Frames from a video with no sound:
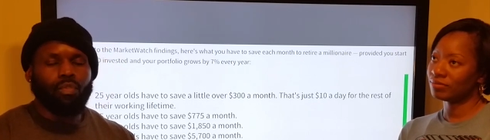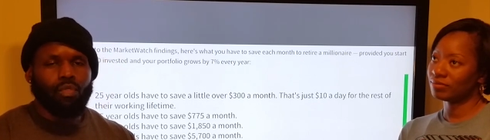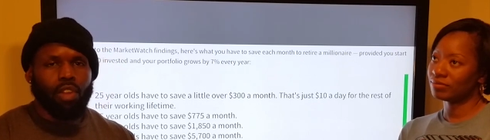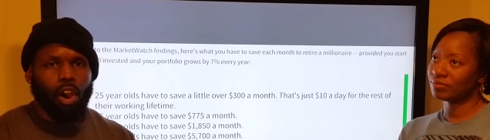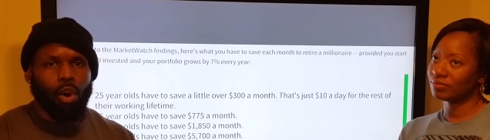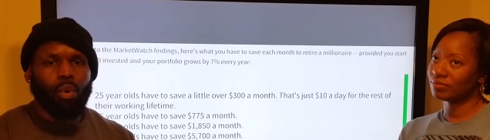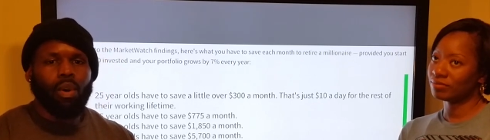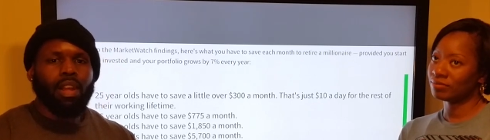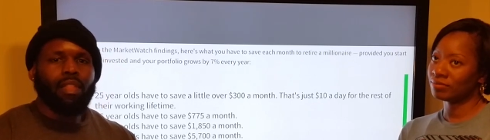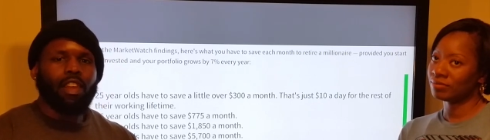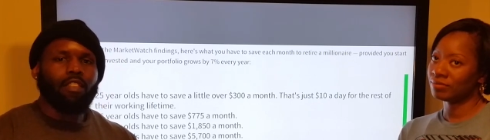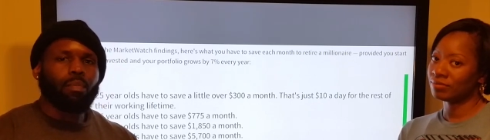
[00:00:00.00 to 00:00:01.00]
Speaker 1: you know
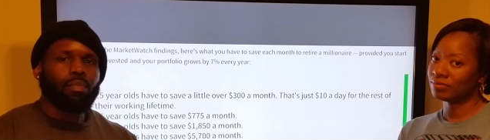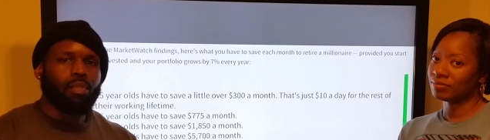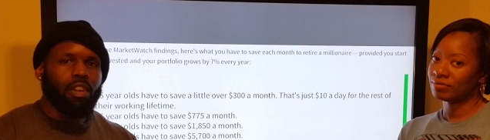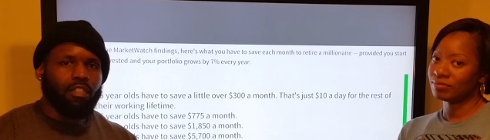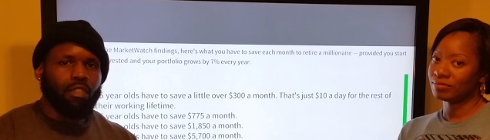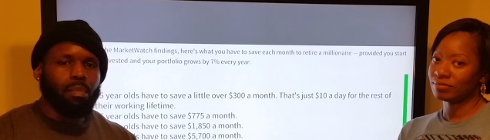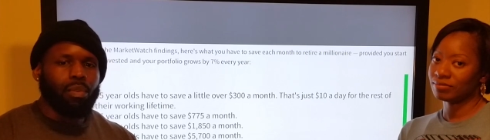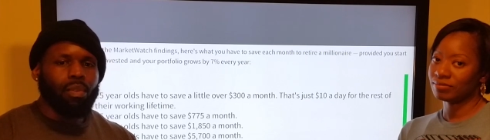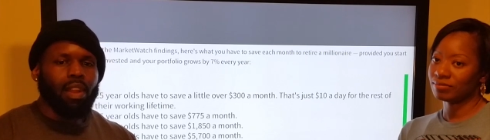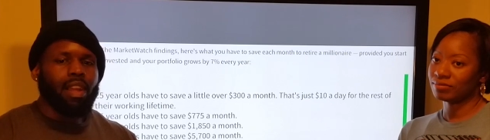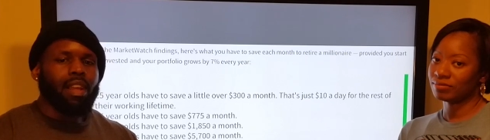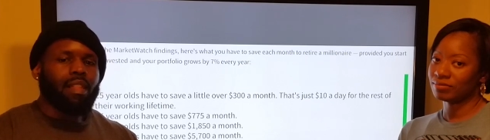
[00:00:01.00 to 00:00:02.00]
that's
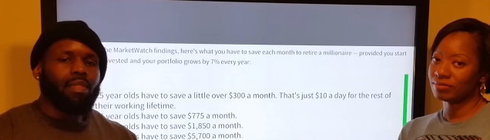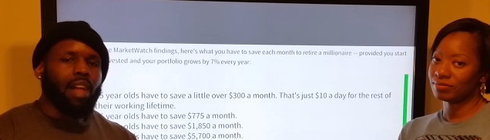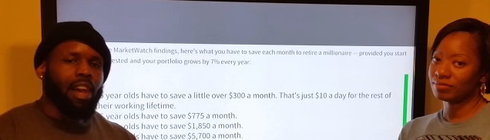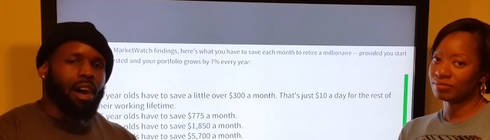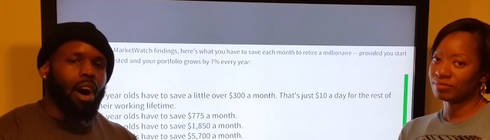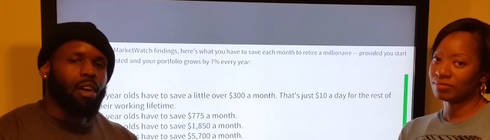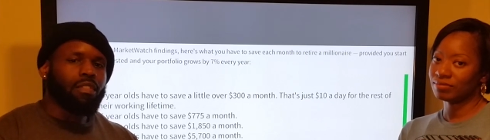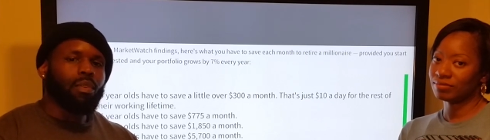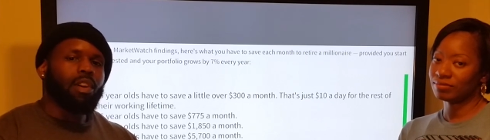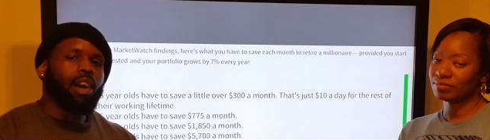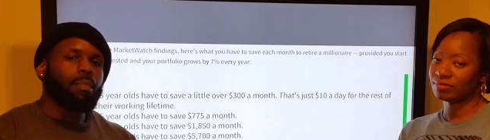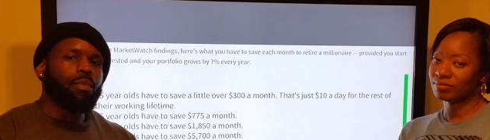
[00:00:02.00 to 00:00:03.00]
principled. That'll
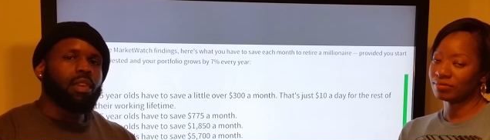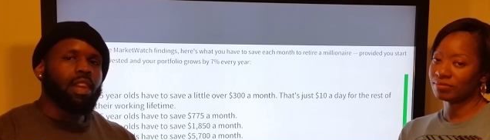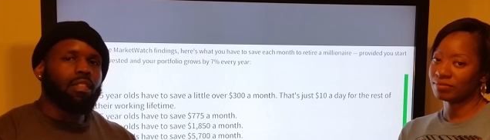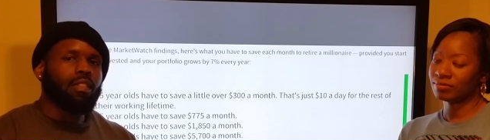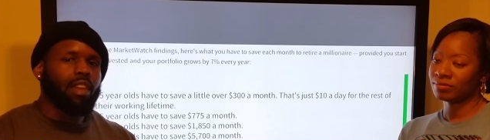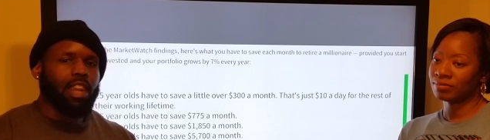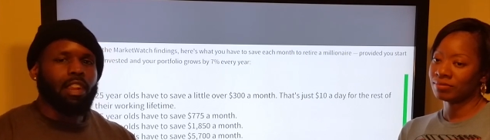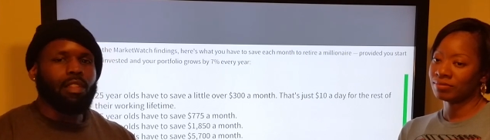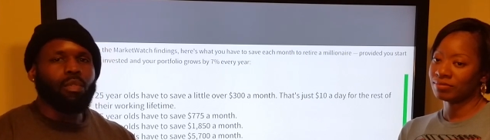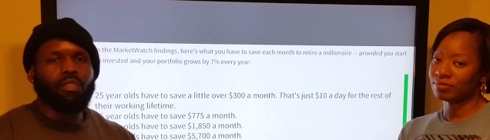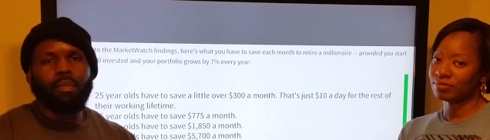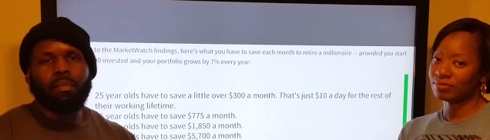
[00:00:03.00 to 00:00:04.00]
also help you get to that
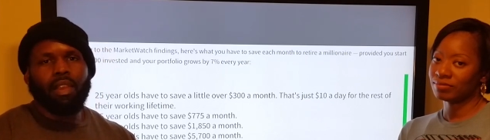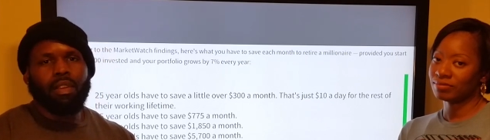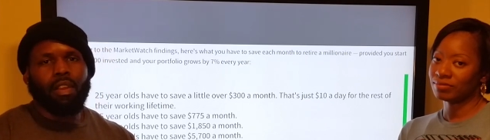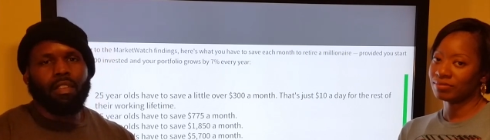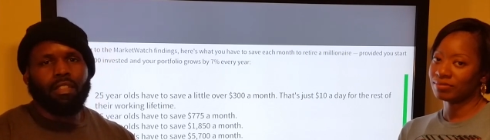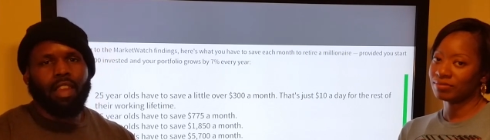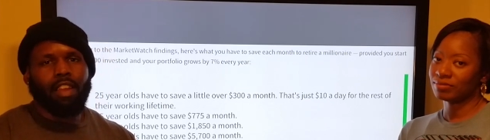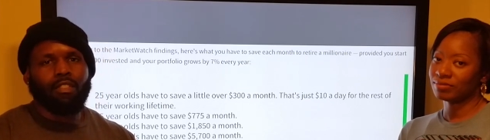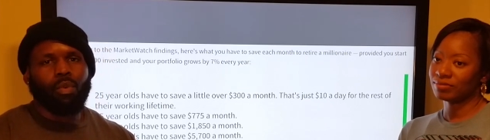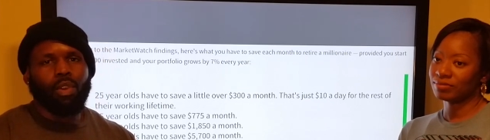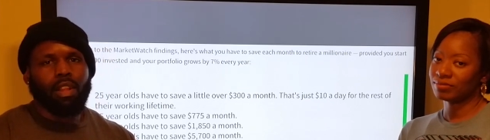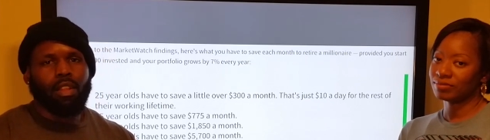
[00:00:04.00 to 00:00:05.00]
elusive millionaire
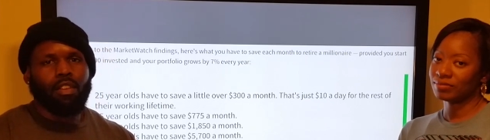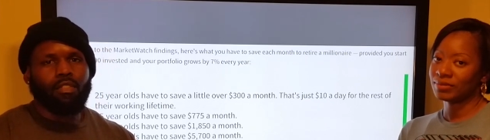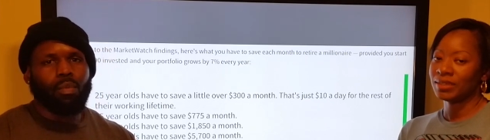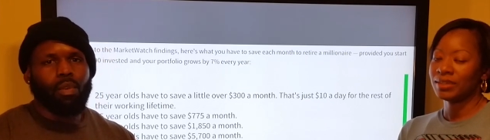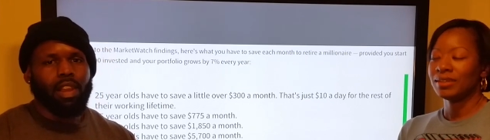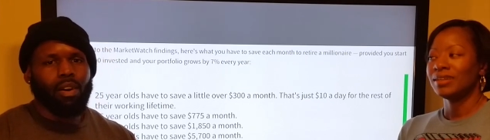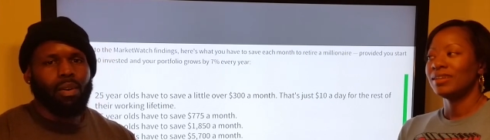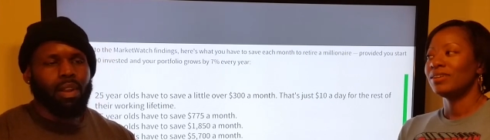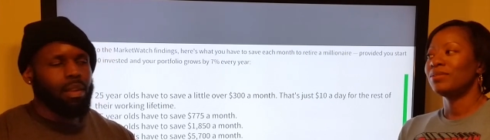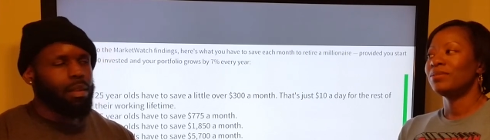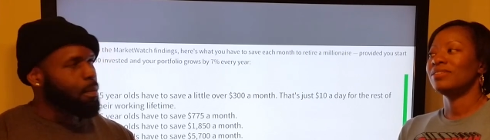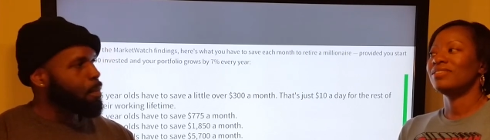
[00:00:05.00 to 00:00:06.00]
status quickly as well.
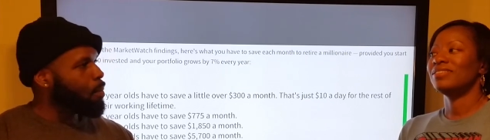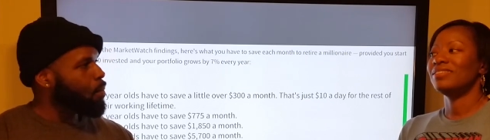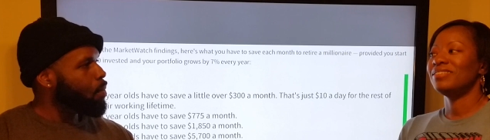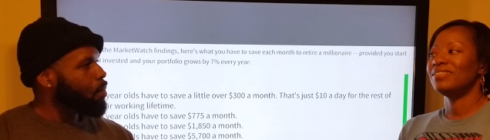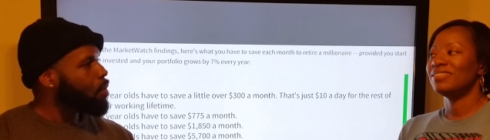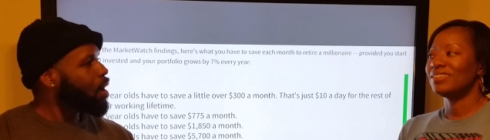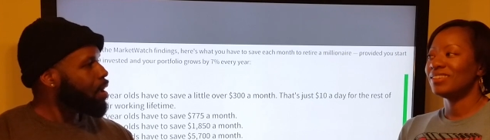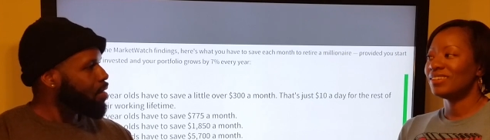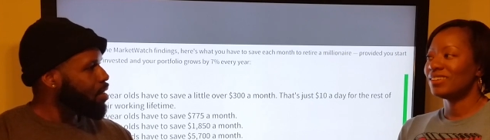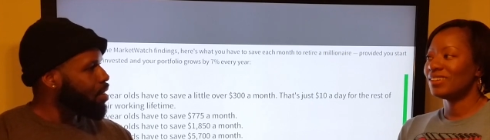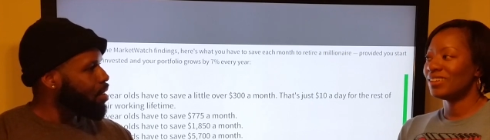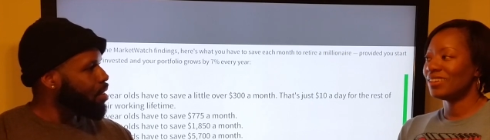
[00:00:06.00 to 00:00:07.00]
Speaker 2: Question.
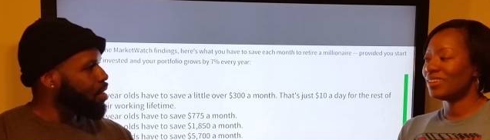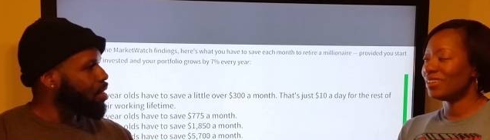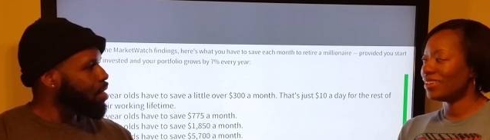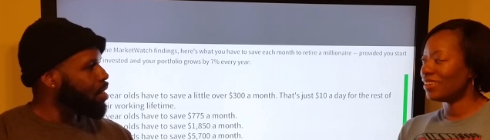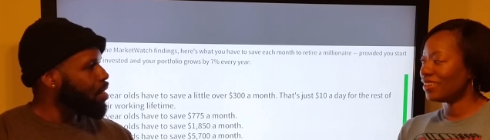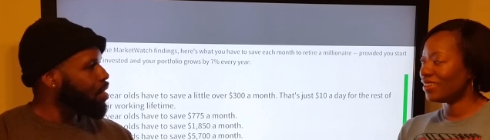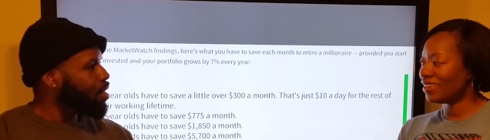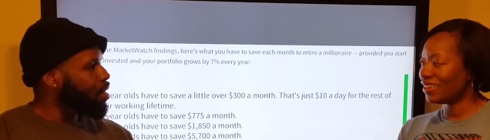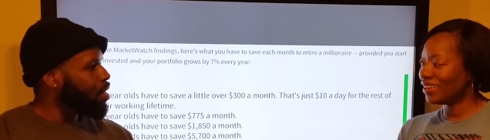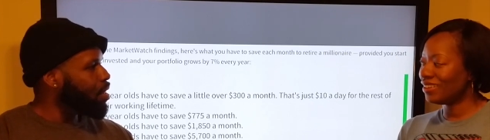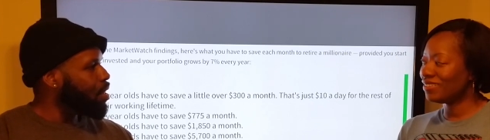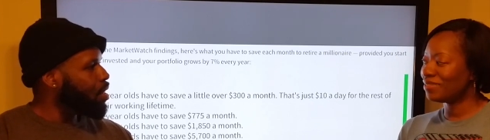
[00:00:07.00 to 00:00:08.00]
Yes.
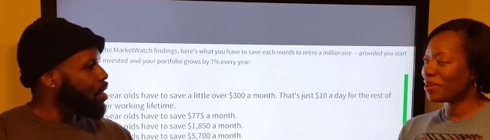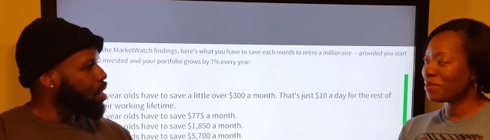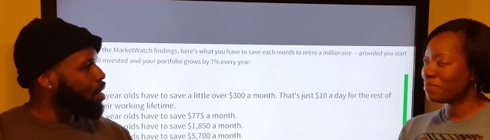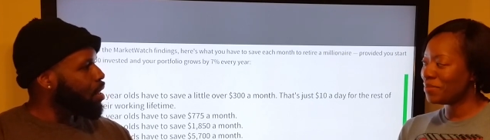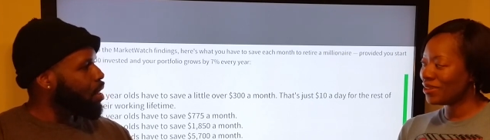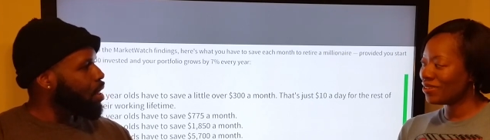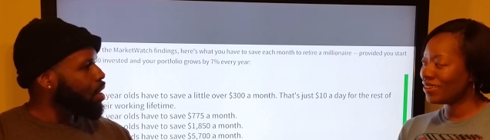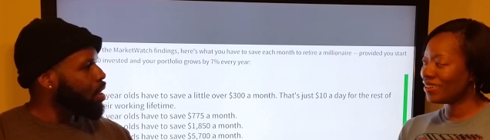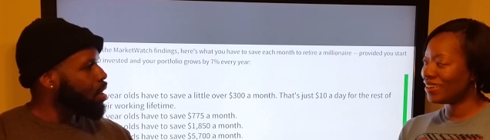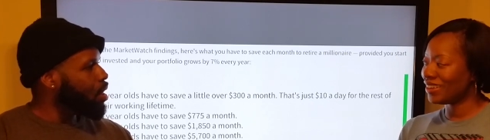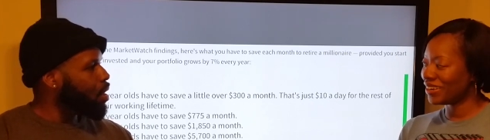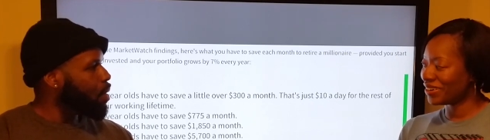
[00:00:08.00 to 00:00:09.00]
Is a
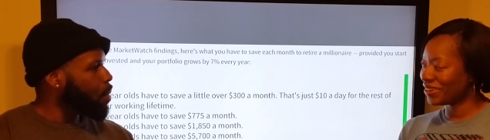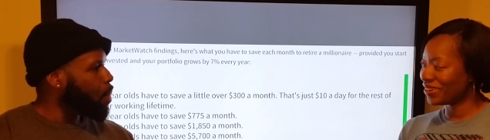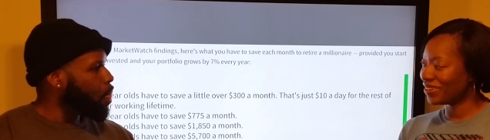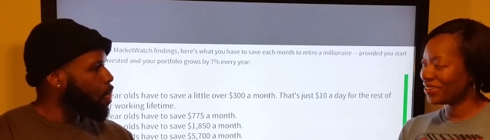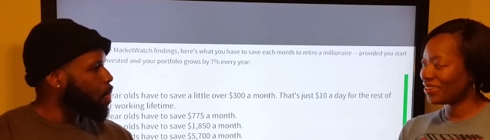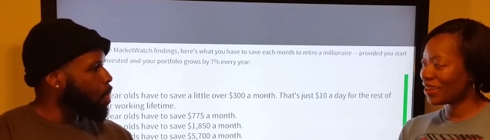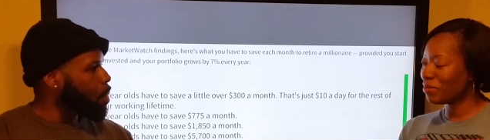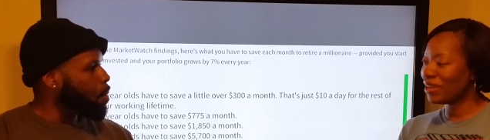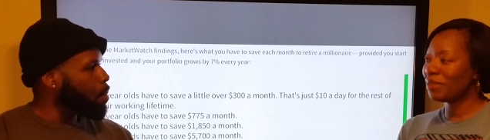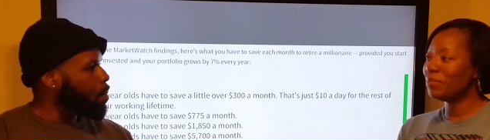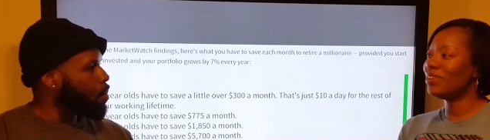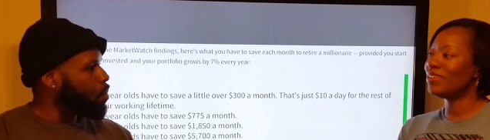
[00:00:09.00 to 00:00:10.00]
millionaire, I
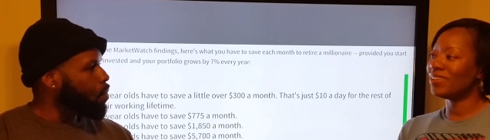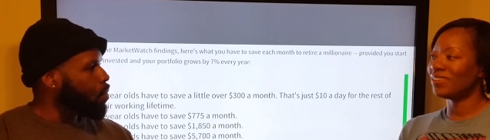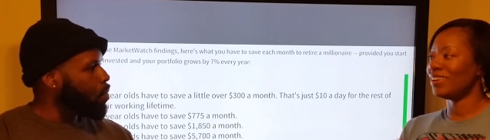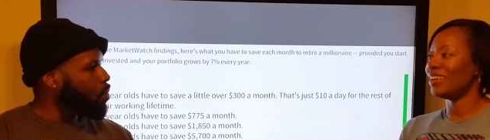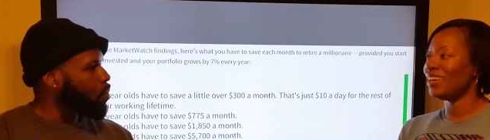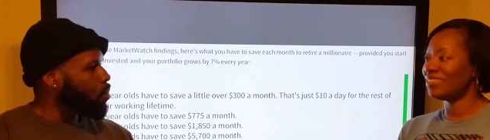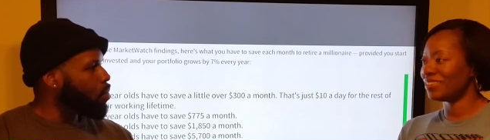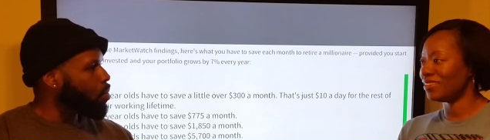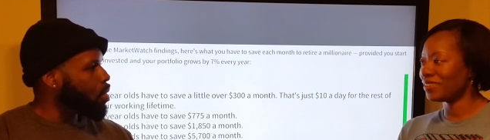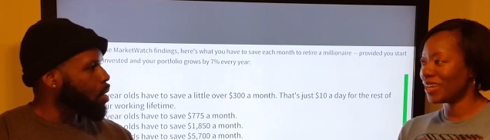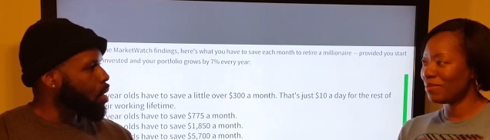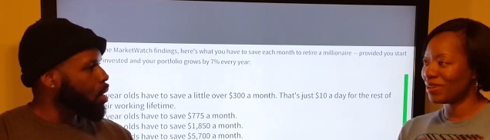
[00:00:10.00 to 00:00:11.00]
mean, a millionaire today isn't the
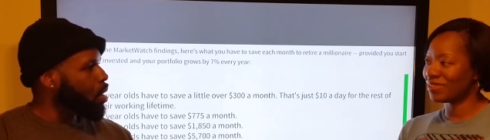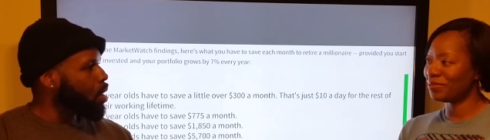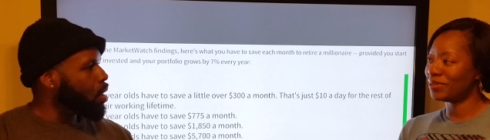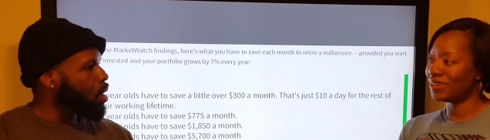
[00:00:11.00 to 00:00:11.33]
same as it